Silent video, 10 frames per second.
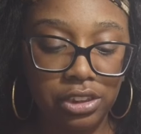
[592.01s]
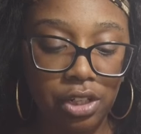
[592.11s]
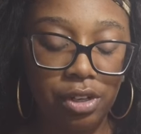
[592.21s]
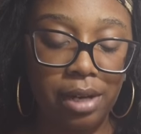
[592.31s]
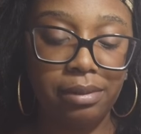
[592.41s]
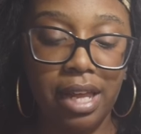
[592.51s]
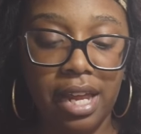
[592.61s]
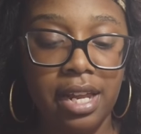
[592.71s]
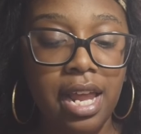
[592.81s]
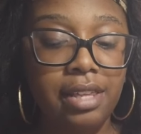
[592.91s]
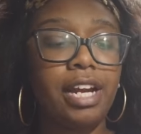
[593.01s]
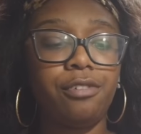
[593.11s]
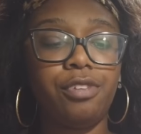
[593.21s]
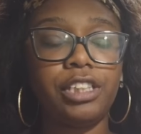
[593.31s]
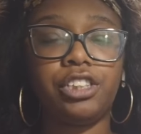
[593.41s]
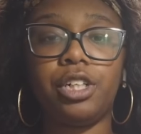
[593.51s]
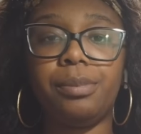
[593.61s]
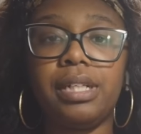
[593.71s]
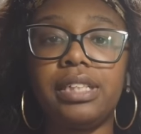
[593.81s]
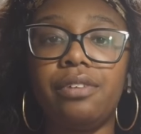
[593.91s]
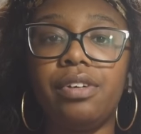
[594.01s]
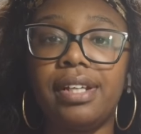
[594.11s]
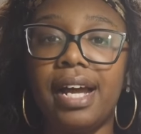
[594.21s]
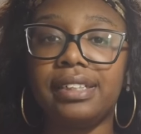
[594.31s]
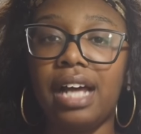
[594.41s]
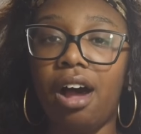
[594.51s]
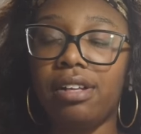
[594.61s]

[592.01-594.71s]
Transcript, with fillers: So I grabbed that an air freshener because I realized